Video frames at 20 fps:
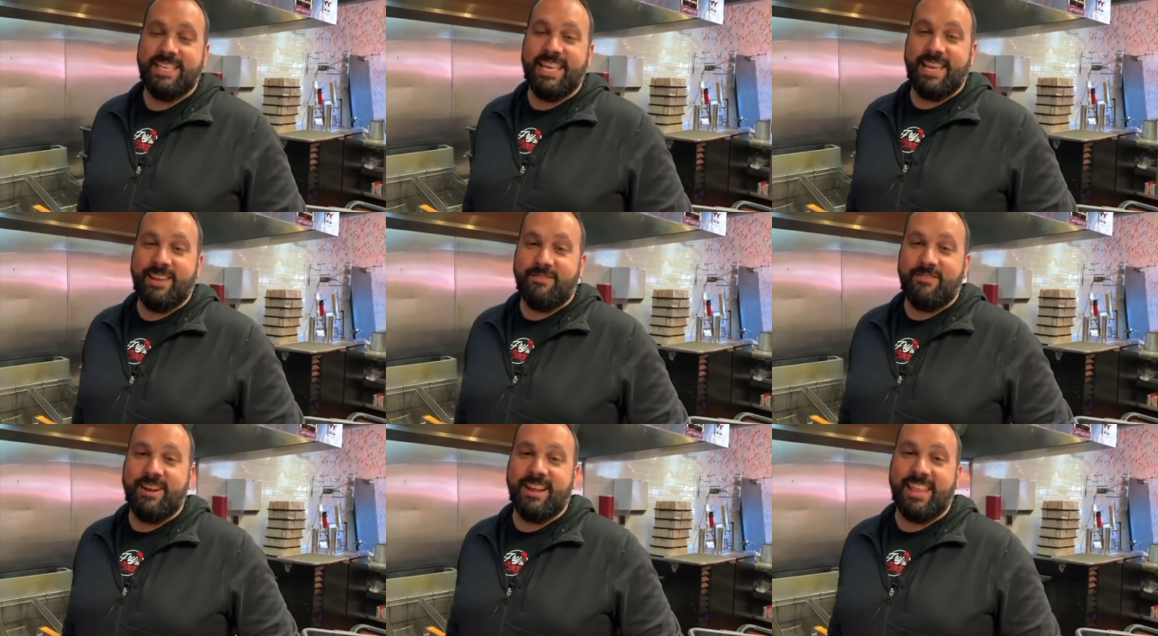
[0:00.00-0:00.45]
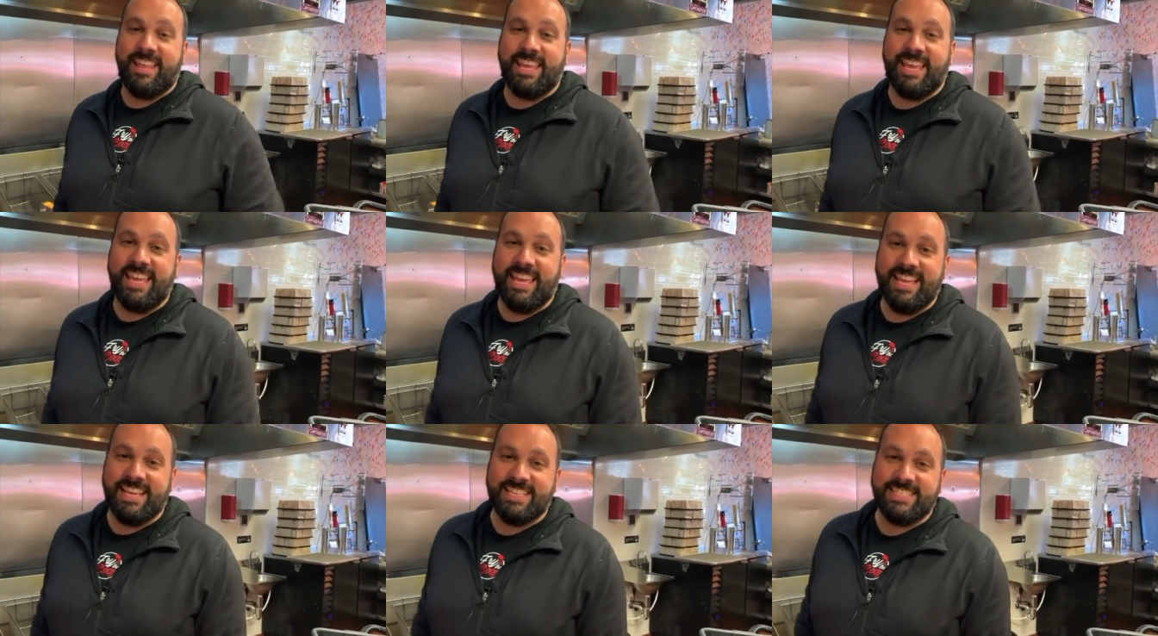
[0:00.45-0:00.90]
it really
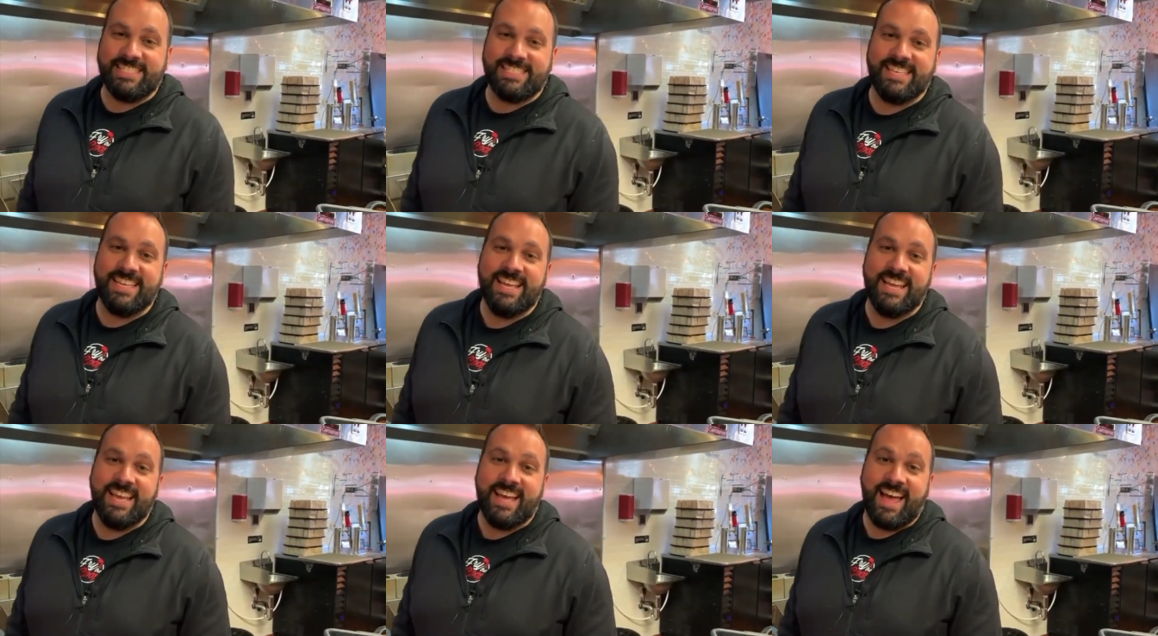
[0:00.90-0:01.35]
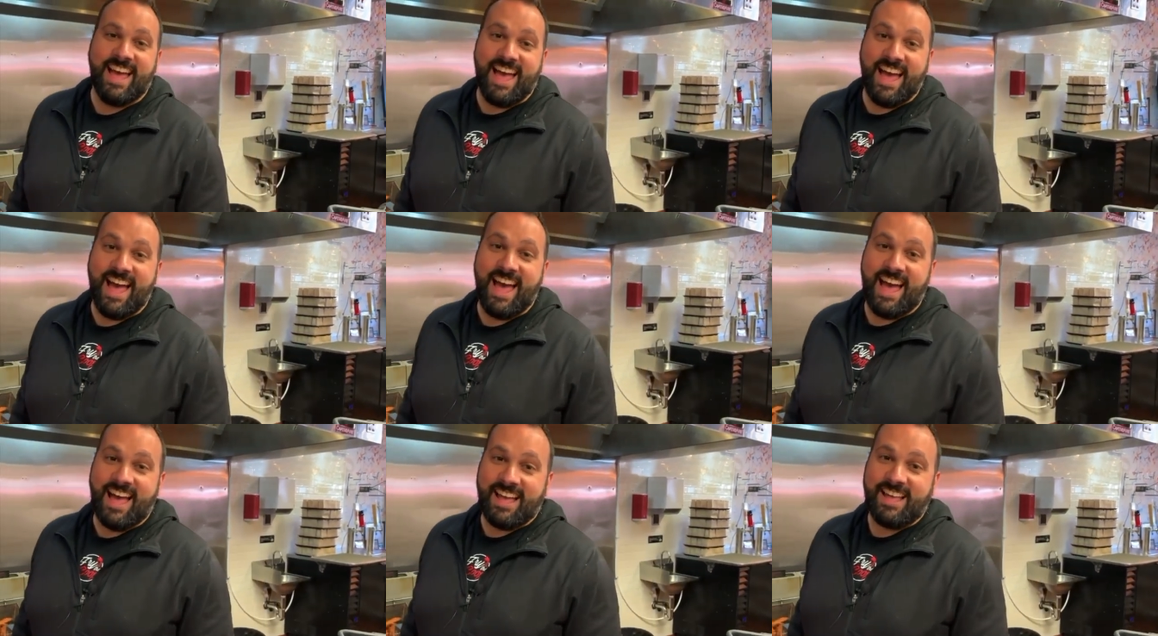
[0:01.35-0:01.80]
is
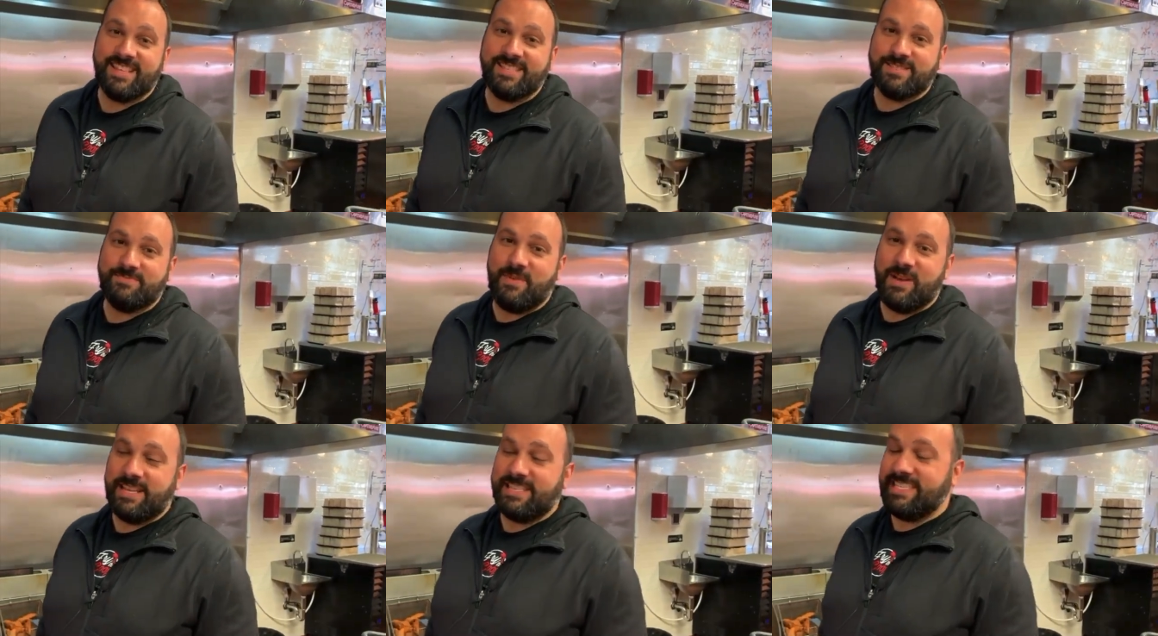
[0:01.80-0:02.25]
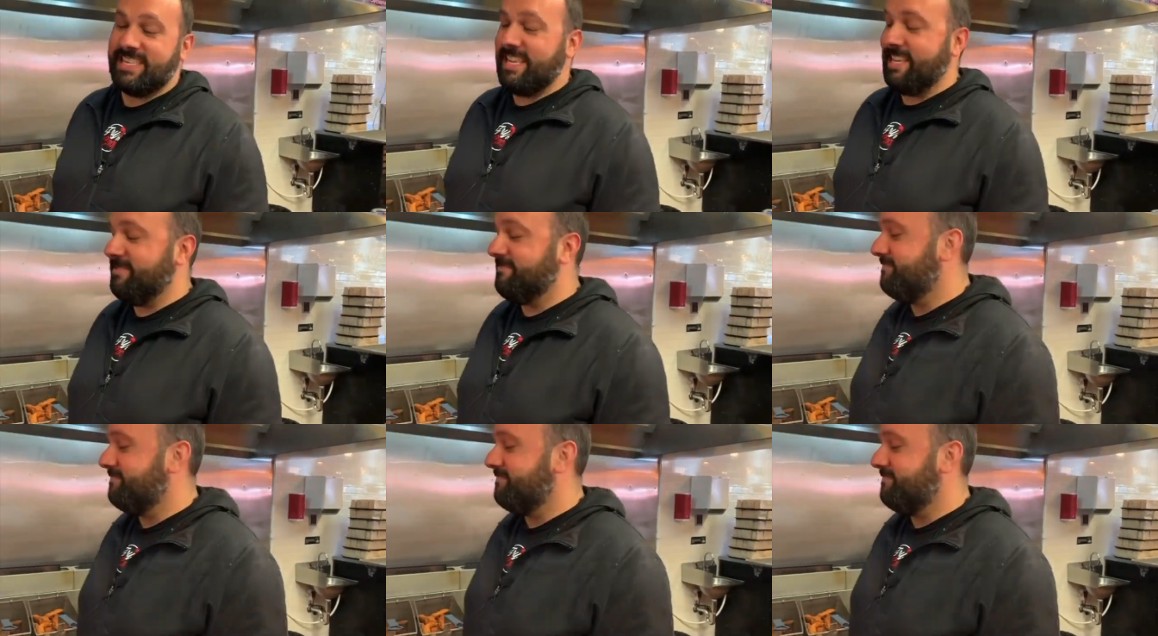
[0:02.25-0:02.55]
uh, spicy,